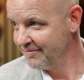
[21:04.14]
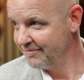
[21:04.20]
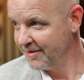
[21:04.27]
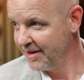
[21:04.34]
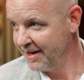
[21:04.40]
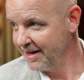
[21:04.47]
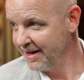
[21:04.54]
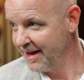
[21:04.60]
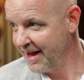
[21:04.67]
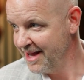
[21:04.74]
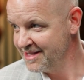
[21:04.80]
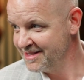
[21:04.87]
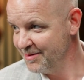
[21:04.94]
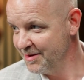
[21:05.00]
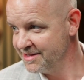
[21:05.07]
any
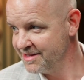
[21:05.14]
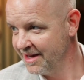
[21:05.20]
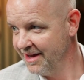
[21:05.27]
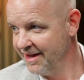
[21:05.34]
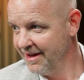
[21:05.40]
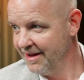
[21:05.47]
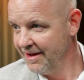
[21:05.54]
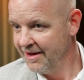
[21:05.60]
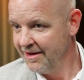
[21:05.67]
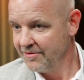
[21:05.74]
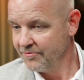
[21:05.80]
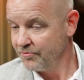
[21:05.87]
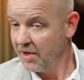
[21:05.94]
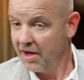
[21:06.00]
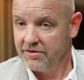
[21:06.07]
enhancements,
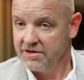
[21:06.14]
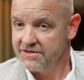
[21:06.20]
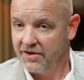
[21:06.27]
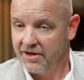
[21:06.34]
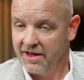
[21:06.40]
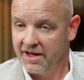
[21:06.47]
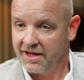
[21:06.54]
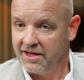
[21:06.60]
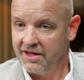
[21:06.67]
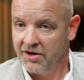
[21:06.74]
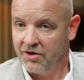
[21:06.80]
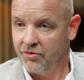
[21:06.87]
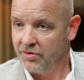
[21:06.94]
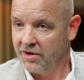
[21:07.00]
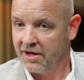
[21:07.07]
I always felt like, I
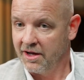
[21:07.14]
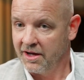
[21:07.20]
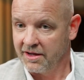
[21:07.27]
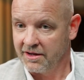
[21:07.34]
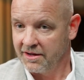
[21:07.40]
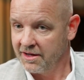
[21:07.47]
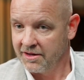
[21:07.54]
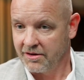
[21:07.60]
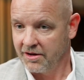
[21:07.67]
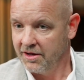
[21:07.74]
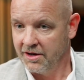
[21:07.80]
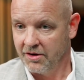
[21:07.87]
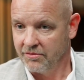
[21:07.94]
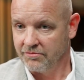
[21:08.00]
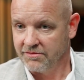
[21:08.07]
don't
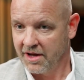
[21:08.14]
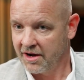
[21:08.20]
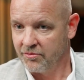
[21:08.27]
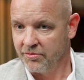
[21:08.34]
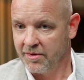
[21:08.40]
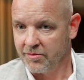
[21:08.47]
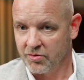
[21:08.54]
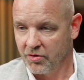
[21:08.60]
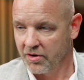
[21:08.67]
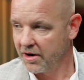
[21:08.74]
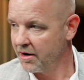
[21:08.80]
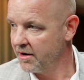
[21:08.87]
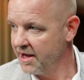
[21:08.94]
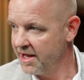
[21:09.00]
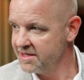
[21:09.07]
remember what our
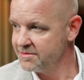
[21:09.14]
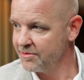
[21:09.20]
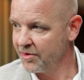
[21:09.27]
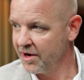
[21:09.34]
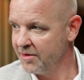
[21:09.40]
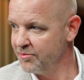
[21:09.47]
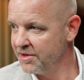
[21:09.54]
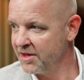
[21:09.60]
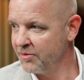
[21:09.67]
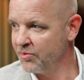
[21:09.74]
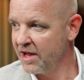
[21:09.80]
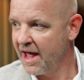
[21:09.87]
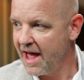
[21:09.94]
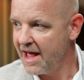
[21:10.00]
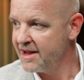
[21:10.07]
enhancement rate, but that we
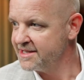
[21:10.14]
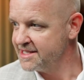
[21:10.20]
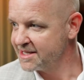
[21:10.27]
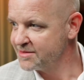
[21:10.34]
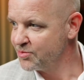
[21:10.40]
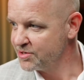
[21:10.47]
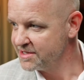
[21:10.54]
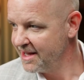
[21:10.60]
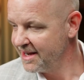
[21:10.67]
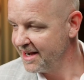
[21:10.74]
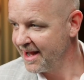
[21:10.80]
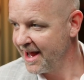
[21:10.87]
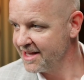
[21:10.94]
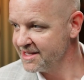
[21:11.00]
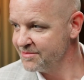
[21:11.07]
had a 6%
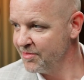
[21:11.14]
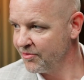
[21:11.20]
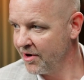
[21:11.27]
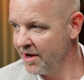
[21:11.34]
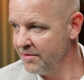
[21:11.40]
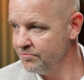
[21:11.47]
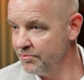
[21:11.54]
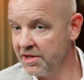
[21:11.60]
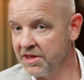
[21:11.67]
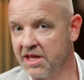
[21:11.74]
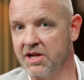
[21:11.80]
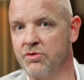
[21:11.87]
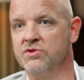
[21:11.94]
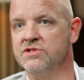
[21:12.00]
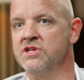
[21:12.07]
enhancement rate, but that
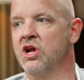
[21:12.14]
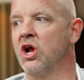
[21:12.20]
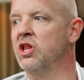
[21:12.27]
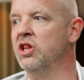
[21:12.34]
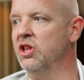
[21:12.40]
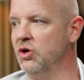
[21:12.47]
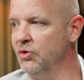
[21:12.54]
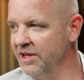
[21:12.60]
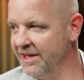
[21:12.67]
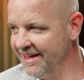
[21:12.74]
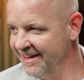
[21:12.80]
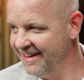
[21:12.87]
it was included,